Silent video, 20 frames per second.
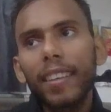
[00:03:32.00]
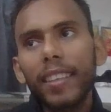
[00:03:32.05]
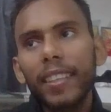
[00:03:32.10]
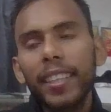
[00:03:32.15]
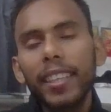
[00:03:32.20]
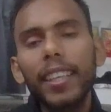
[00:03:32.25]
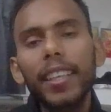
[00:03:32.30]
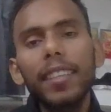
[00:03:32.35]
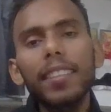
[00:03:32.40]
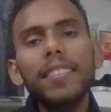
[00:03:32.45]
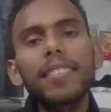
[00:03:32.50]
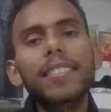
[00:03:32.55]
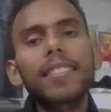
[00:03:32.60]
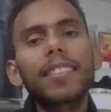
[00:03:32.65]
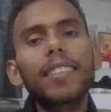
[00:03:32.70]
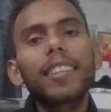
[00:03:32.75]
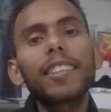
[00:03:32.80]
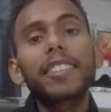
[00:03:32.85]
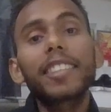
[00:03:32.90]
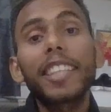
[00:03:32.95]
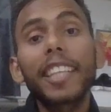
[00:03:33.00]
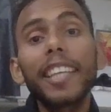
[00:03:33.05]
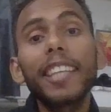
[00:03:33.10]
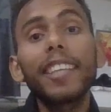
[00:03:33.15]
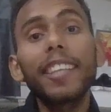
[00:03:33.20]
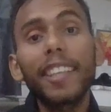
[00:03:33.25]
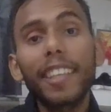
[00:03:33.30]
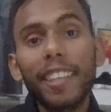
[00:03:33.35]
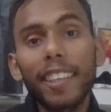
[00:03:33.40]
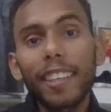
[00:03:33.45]
Keynes
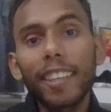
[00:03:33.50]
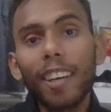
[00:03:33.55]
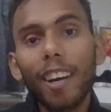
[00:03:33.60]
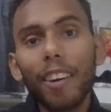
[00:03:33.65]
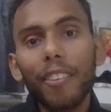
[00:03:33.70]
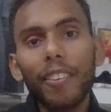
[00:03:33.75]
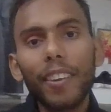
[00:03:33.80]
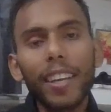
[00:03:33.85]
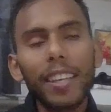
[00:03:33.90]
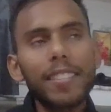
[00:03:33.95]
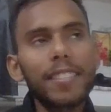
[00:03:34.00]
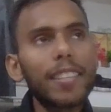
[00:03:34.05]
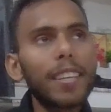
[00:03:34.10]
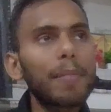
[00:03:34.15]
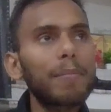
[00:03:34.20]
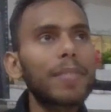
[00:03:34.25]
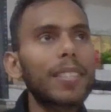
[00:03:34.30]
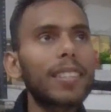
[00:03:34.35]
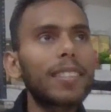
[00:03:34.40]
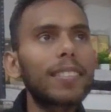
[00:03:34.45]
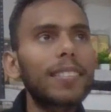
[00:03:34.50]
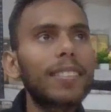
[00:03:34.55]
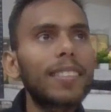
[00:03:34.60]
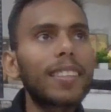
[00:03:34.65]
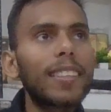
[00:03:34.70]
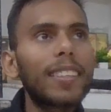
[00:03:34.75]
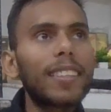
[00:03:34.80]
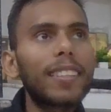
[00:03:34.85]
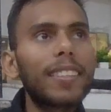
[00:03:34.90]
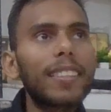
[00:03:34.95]
theory of consumption,
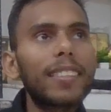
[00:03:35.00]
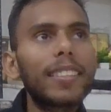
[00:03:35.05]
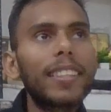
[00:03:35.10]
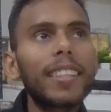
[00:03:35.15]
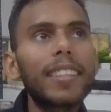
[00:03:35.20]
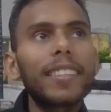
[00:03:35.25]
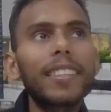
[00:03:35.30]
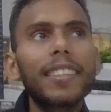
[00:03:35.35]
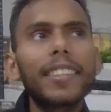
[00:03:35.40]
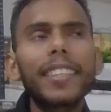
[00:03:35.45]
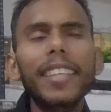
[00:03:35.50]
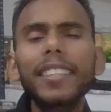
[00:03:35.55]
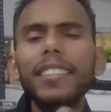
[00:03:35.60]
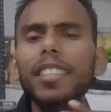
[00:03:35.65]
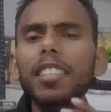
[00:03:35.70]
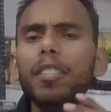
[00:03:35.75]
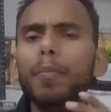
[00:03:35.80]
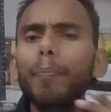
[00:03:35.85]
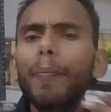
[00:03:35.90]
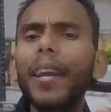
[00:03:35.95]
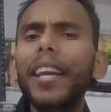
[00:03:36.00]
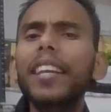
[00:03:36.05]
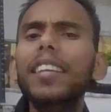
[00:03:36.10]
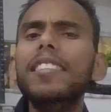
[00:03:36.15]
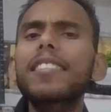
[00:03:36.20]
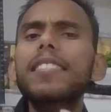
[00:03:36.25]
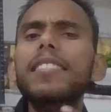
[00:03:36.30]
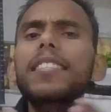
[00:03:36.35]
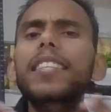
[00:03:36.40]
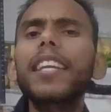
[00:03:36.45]
then they just make
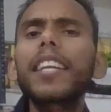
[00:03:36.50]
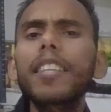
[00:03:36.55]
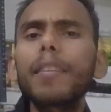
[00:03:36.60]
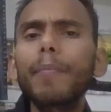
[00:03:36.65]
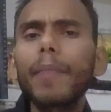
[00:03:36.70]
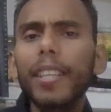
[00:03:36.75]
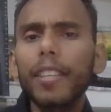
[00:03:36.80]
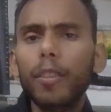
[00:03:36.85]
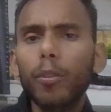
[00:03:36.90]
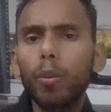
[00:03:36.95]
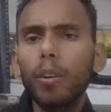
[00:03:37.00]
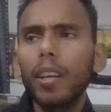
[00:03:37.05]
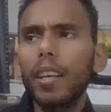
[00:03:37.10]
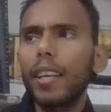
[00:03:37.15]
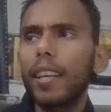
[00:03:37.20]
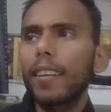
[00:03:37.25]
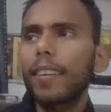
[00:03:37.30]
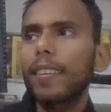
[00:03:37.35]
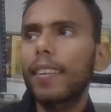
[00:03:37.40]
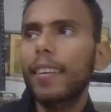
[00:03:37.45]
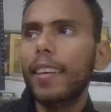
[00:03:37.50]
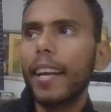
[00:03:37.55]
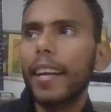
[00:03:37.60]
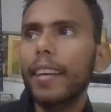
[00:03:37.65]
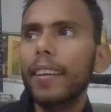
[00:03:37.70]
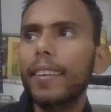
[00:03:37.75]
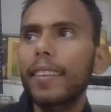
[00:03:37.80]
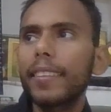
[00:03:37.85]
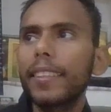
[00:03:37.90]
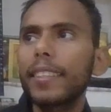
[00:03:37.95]
statement only,
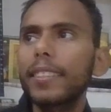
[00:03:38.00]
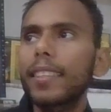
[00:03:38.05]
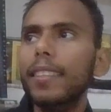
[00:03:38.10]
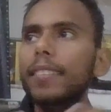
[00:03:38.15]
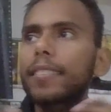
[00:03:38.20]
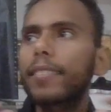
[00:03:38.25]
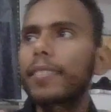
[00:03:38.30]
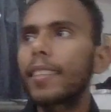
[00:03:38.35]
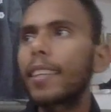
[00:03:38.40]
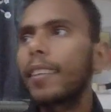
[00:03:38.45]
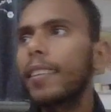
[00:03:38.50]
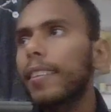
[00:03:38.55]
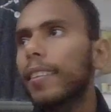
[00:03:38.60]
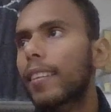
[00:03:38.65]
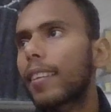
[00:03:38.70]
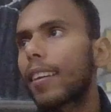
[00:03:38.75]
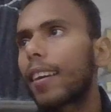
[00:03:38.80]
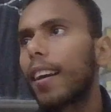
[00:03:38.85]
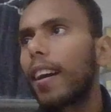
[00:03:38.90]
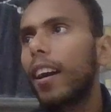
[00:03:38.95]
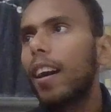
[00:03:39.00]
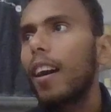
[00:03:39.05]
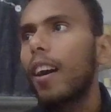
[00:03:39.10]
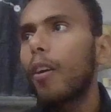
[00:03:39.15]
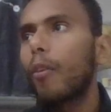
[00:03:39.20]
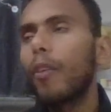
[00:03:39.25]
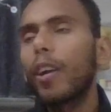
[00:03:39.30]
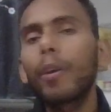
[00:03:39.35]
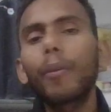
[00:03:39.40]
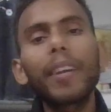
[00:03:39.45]
right? They just said
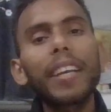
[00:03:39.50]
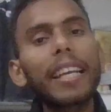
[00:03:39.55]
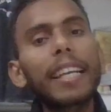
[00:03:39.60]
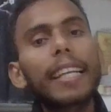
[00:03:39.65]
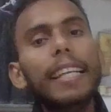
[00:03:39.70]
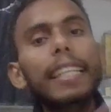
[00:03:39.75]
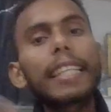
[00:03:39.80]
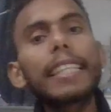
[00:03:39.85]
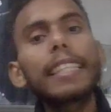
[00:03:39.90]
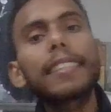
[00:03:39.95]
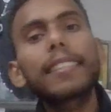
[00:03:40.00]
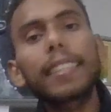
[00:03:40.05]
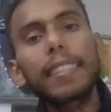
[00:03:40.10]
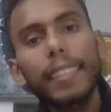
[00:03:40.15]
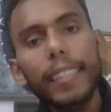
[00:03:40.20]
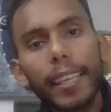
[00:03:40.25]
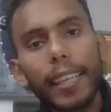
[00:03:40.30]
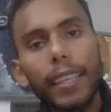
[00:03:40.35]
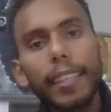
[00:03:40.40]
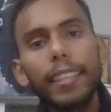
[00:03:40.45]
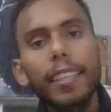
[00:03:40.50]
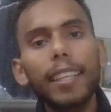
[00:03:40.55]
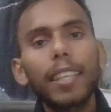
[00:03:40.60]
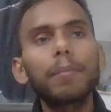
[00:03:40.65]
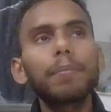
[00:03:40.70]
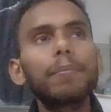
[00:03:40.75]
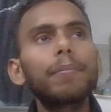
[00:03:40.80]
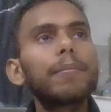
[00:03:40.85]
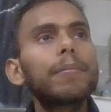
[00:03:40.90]
whenever increase in the income,